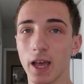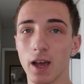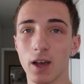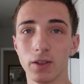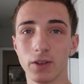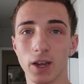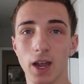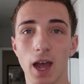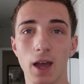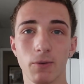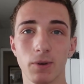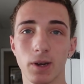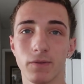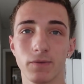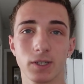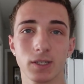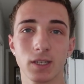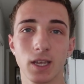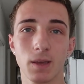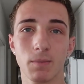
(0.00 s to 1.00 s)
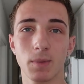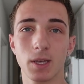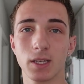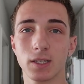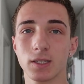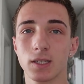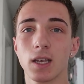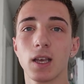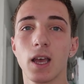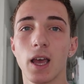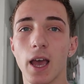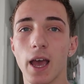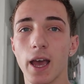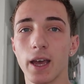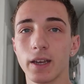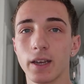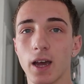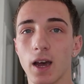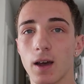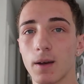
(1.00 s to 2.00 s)
that other guy, whatever his name is.
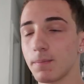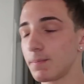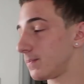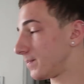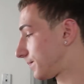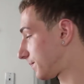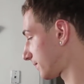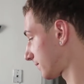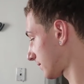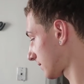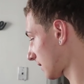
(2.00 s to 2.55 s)
And um,